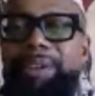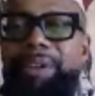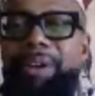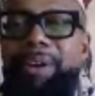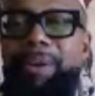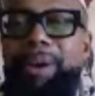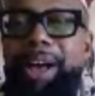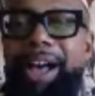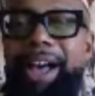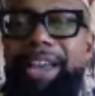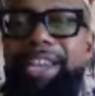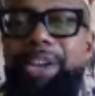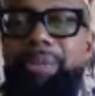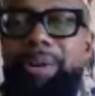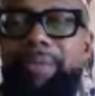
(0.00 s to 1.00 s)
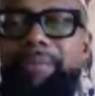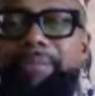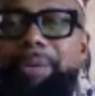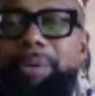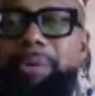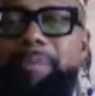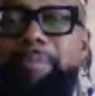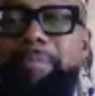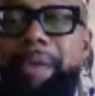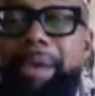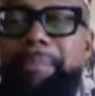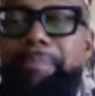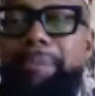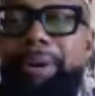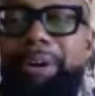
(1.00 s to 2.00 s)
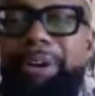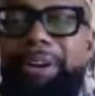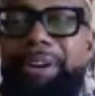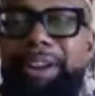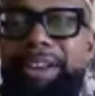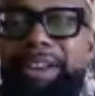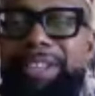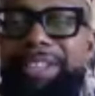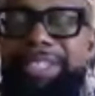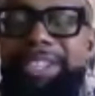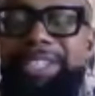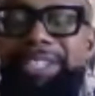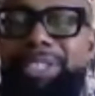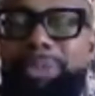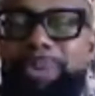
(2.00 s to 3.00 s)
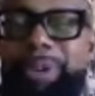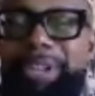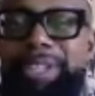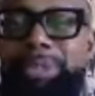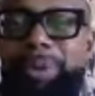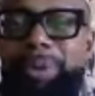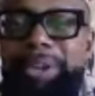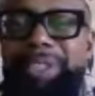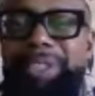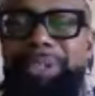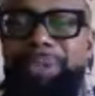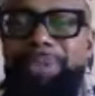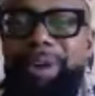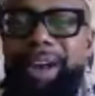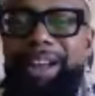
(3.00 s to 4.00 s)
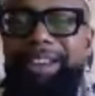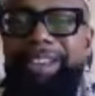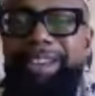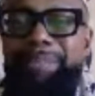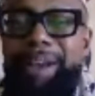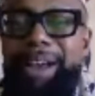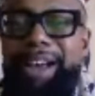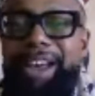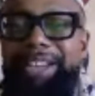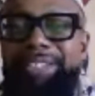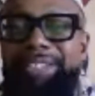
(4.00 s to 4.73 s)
Ohio, a full member since 2022. Ankin Ma'at